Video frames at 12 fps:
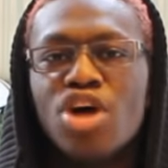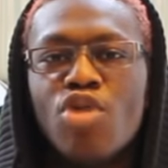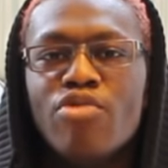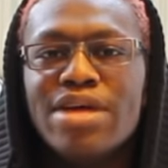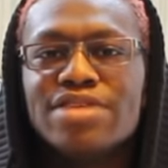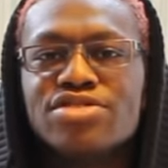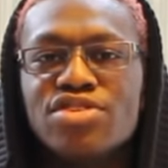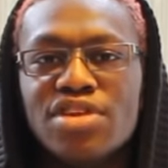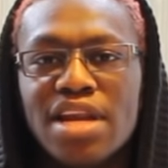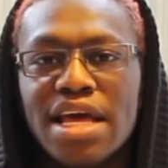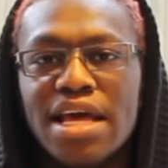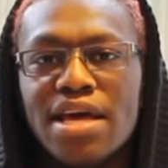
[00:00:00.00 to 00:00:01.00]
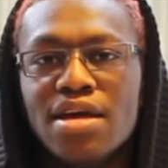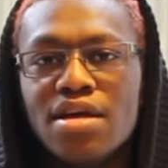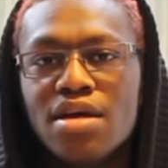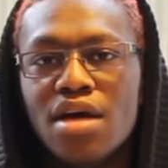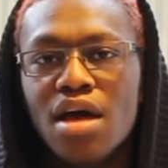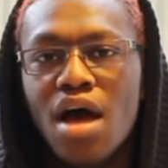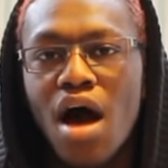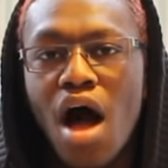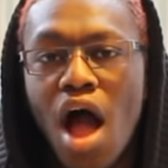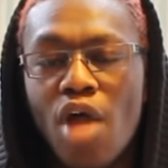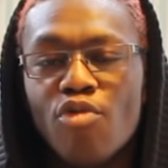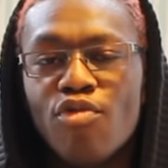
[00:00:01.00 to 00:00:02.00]
So recently,
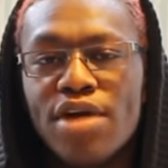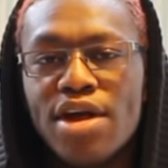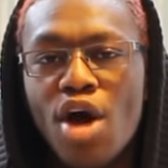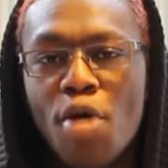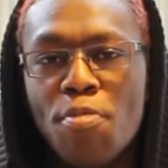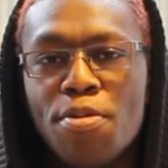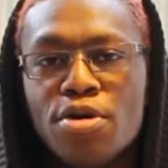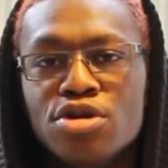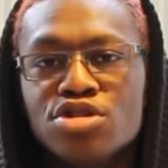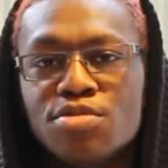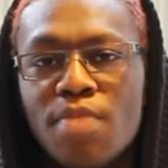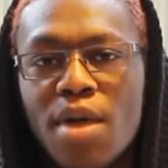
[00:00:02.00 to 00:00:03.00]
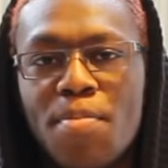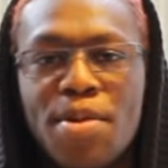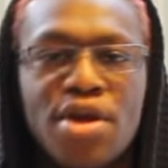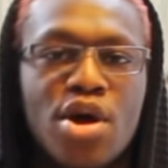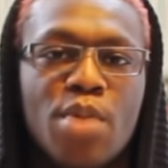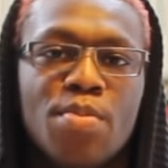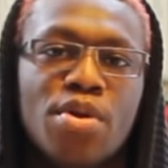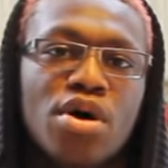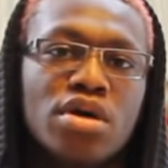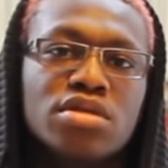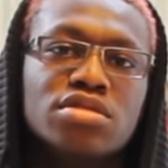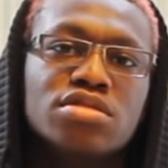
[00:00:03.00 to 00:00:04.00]
I reopened my P O
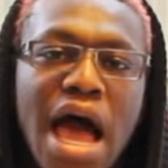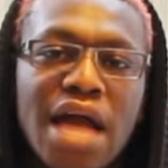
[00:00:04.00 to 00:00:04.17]
box,